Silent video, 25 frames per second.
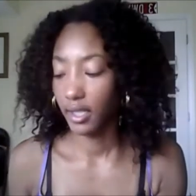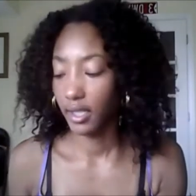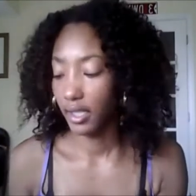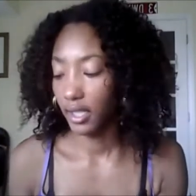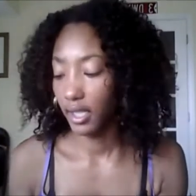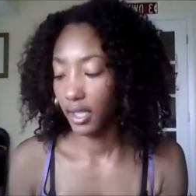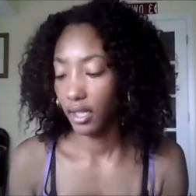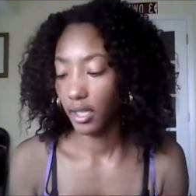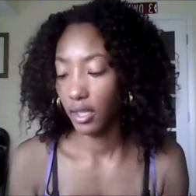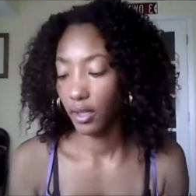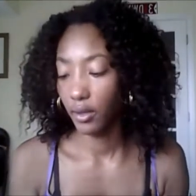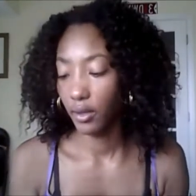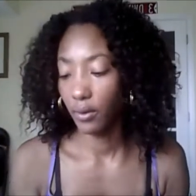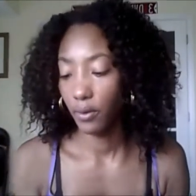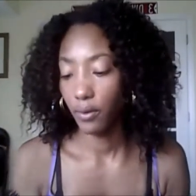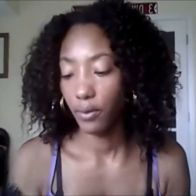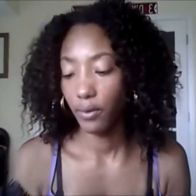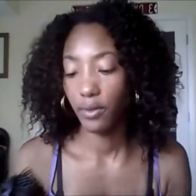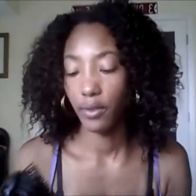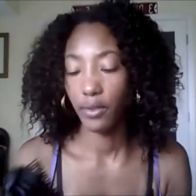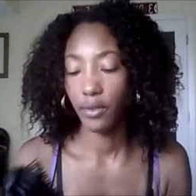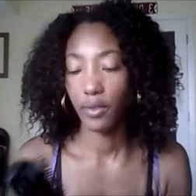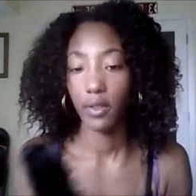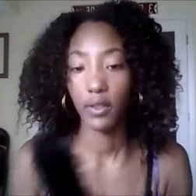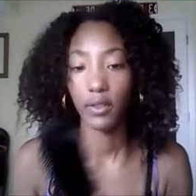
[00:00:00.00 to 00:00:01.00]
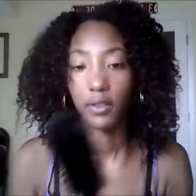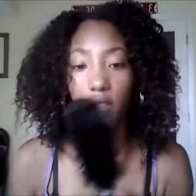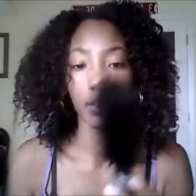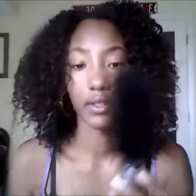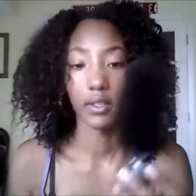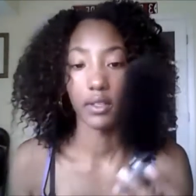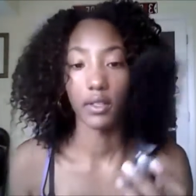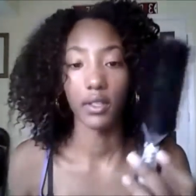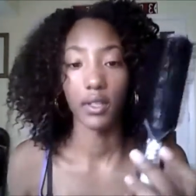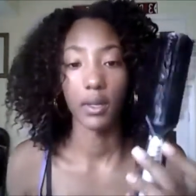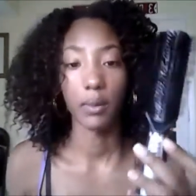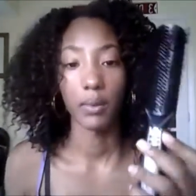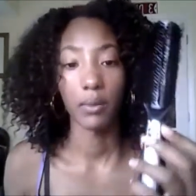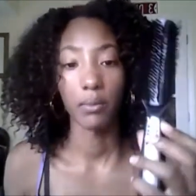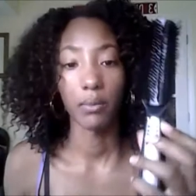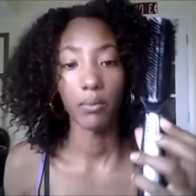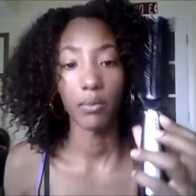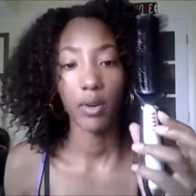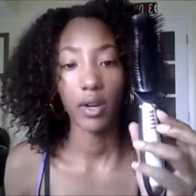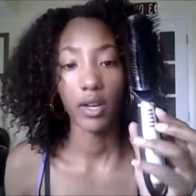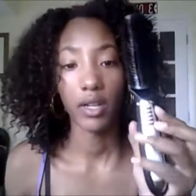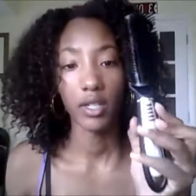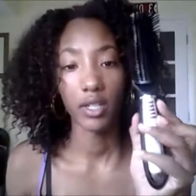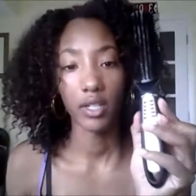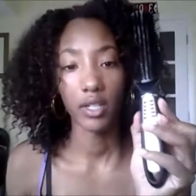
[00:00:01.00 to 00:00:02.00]
tooth. This is a Denman
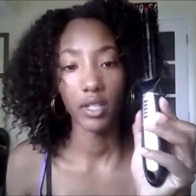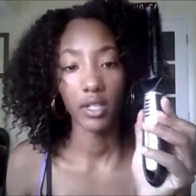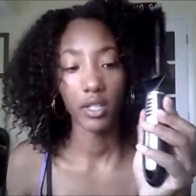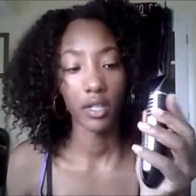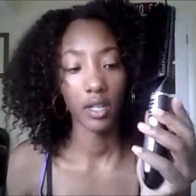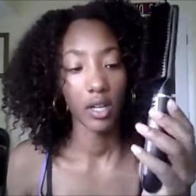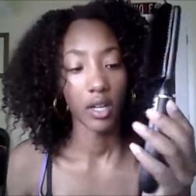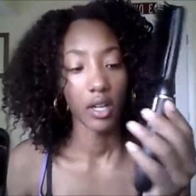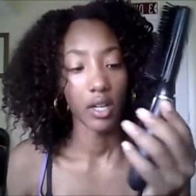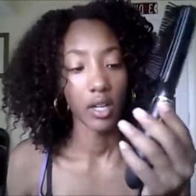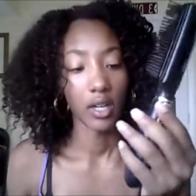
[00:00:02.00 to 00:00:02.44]
brush.